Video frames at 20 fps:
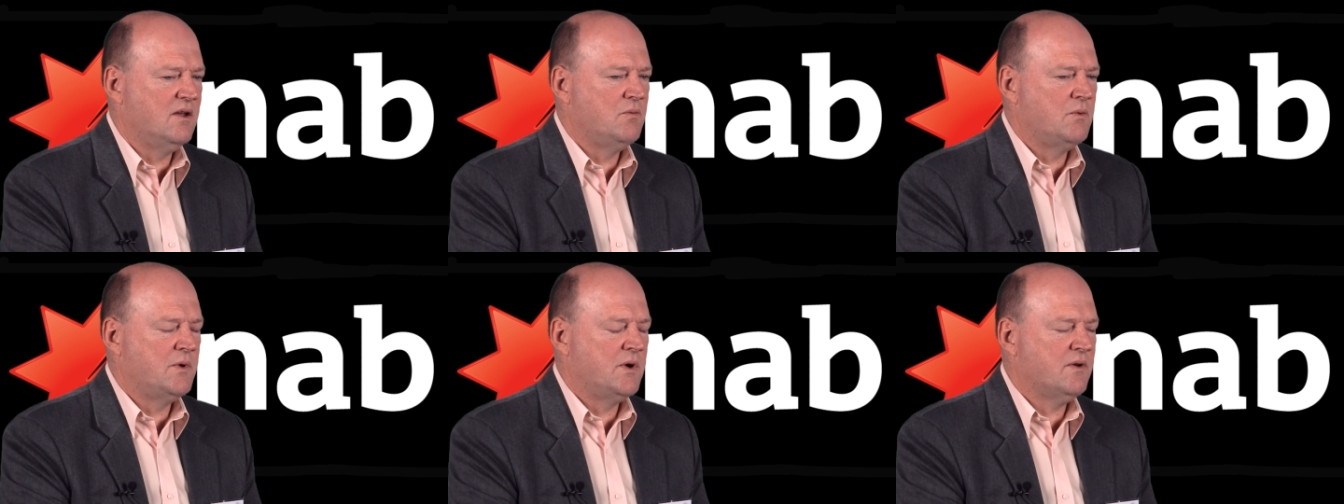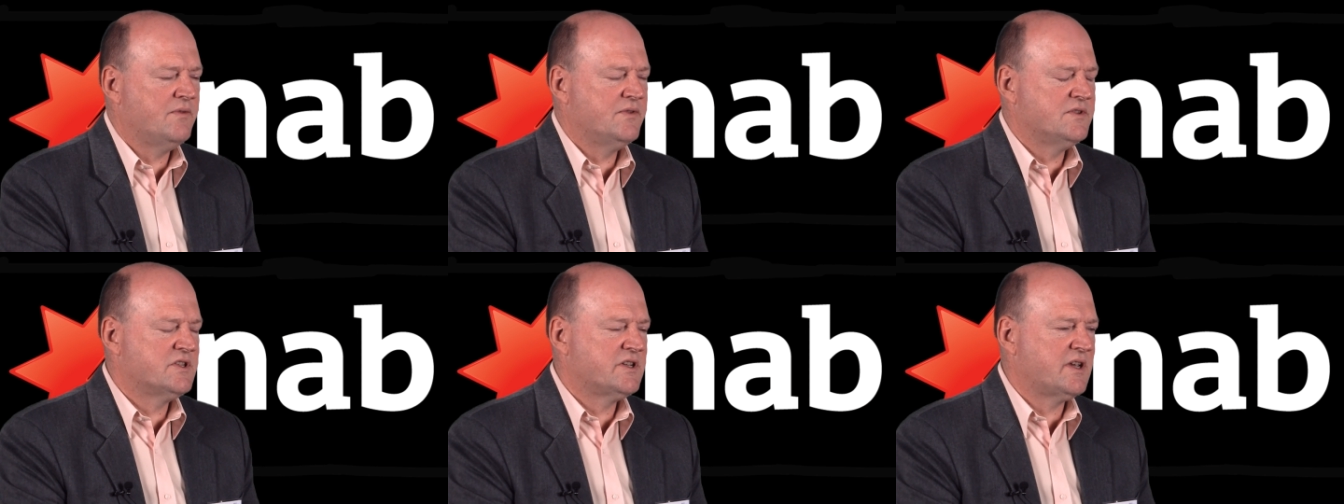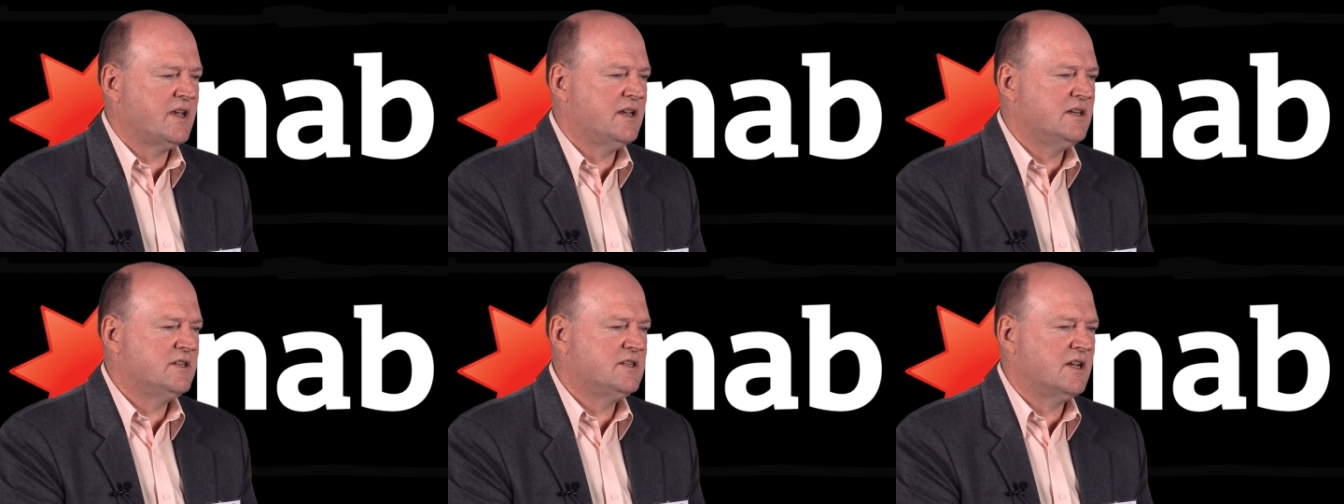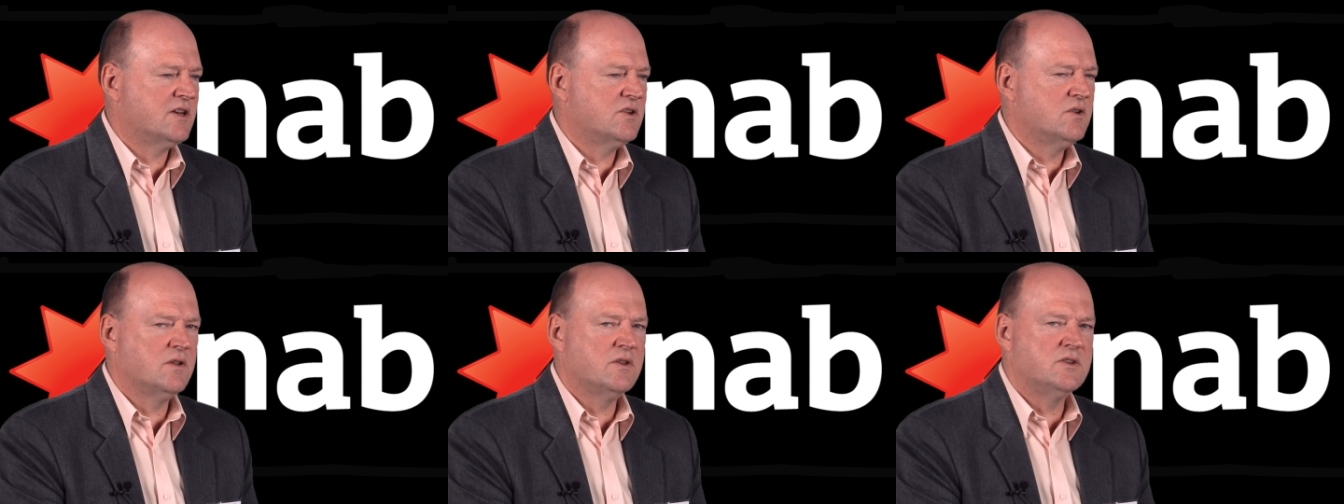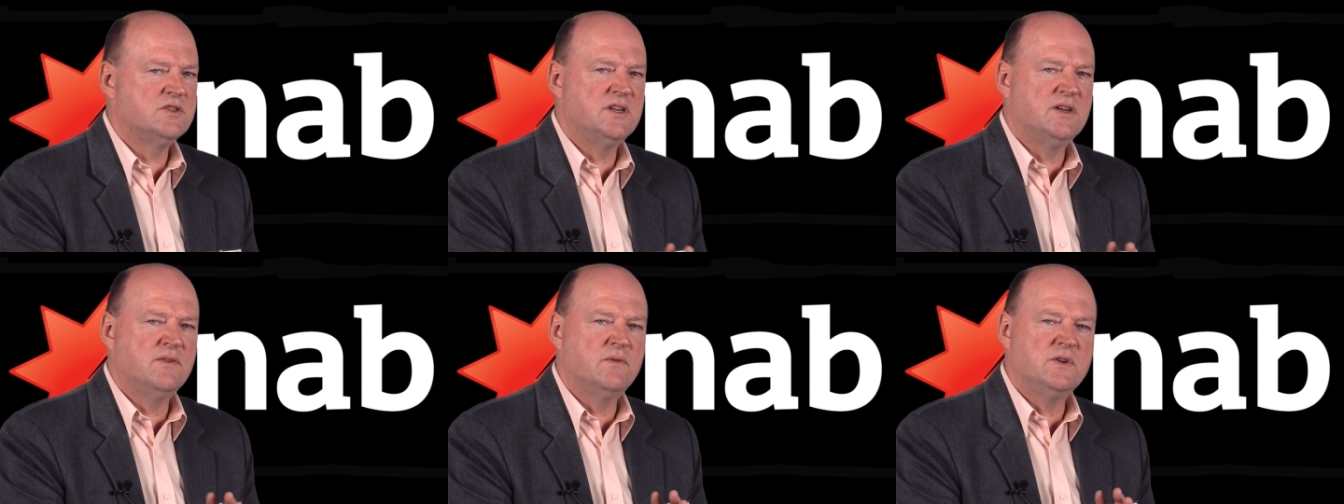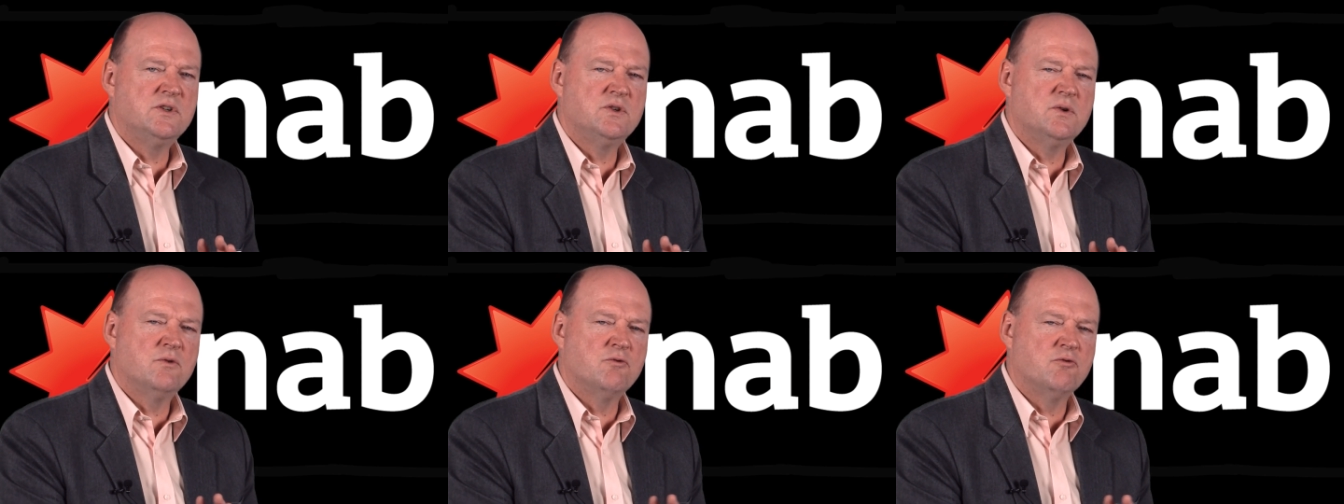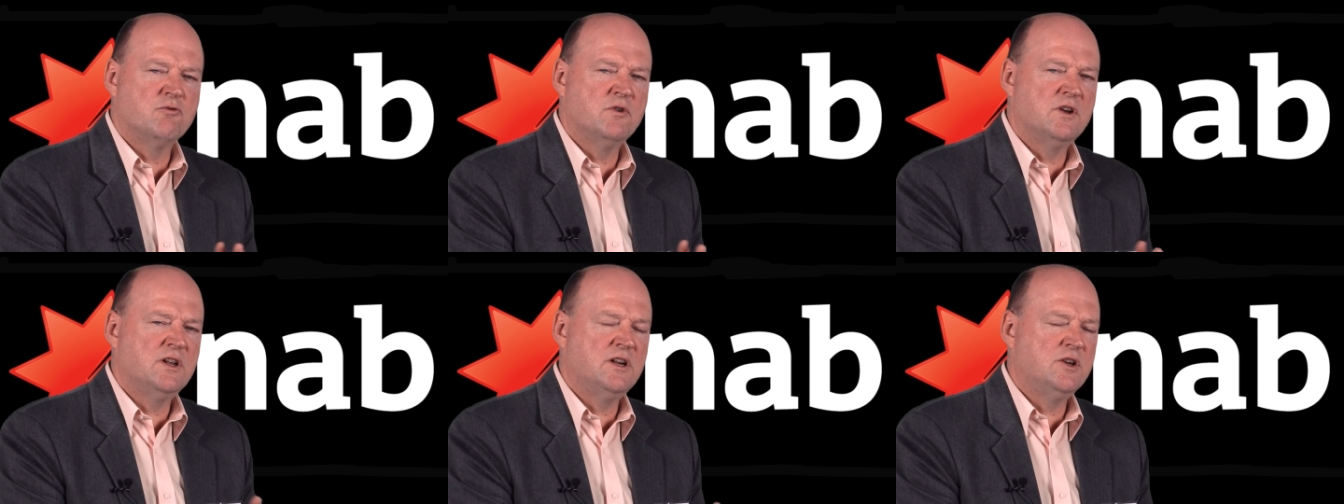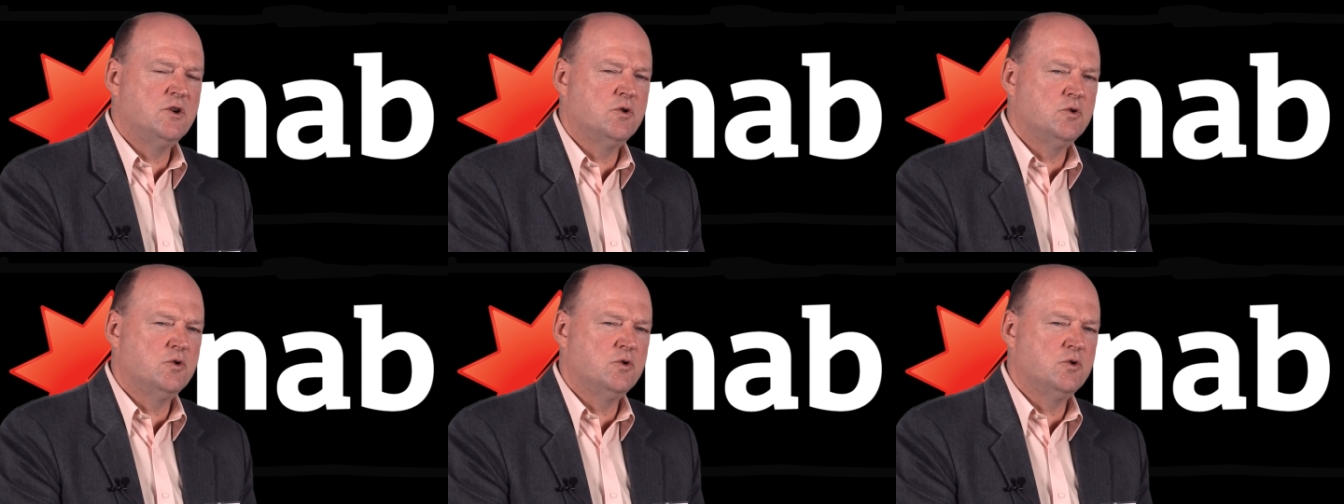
we often say in technology, if we do a really